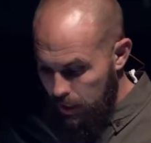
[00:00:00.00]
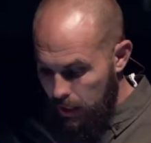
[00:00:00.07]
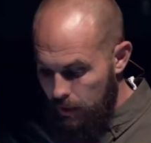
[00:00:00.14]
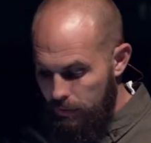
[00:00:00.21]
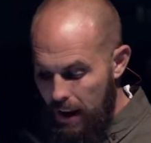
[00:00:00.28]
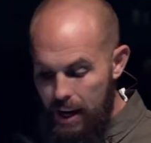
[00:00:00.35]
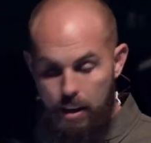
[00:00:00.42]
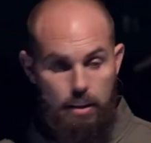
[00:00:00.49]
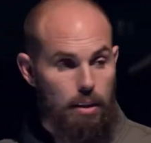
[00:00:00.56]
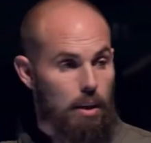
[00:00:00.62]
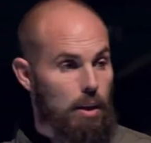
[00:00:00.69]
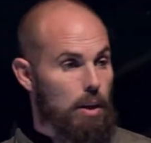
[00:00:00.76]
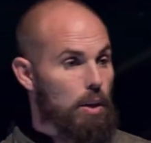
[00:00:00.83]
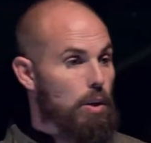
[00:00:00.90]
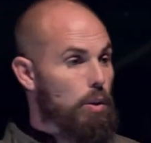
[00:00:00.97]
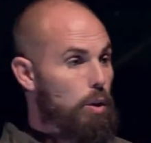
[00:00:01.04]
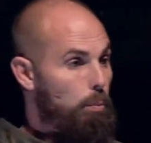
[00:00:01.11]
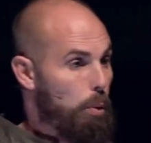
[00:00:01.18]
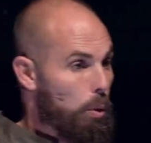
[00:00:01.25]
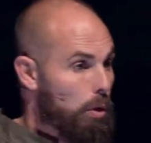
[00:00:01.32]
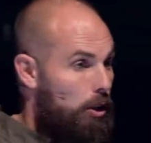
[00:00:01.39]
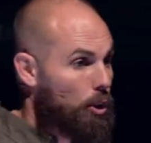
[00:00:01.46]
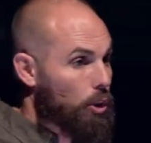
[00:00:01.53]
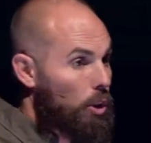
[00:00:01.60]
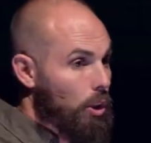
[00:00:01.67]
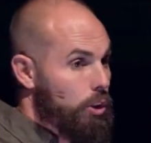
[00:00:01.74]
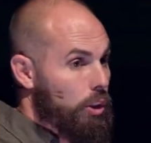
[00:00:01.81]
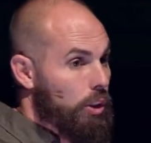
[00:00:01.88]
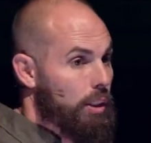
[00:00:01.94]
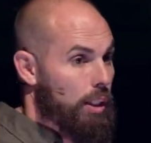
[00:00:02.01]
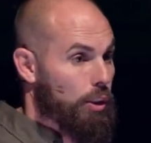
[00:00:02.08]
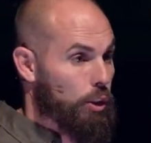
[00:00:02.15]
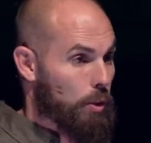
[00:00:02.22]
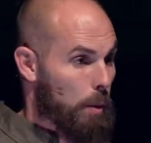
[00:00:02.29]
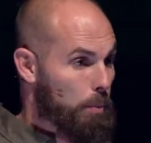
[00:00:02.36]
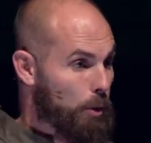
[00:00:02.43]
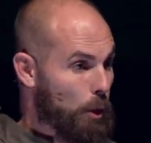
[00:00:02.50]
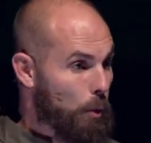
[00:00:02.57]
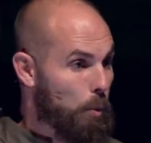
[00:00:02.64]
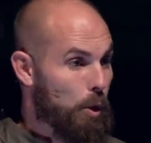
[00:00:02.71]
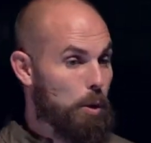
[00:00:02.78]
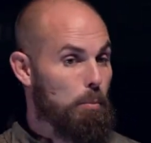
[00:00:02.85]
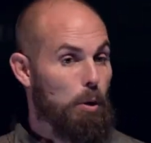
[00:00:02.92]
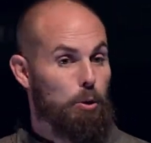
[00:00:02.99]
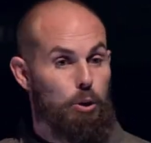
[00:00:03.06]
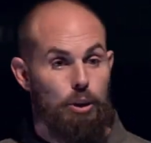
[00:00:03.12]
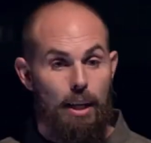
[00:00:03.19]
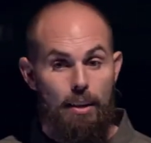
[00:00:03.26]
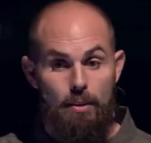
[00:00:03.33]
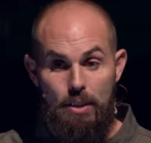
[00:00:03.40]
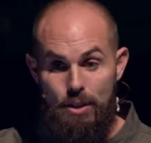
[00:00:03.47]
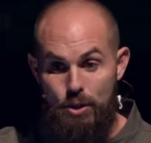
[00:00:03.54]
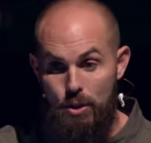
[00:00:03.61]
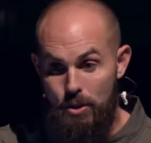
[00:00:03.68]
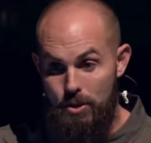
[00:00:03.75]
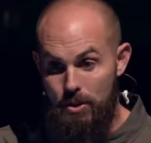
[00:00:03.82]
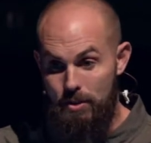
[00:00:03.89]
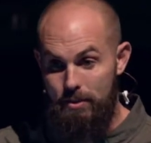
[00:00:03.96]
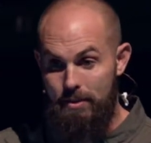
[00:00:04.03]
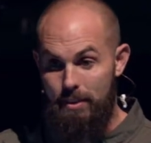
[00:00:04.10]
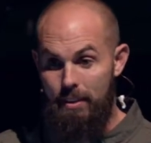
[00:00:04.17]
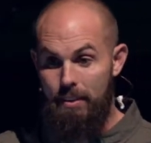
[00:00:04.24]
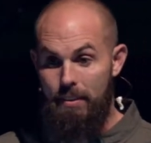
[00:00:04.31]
In fact, the poorest churches in Scripture were the most generous churches.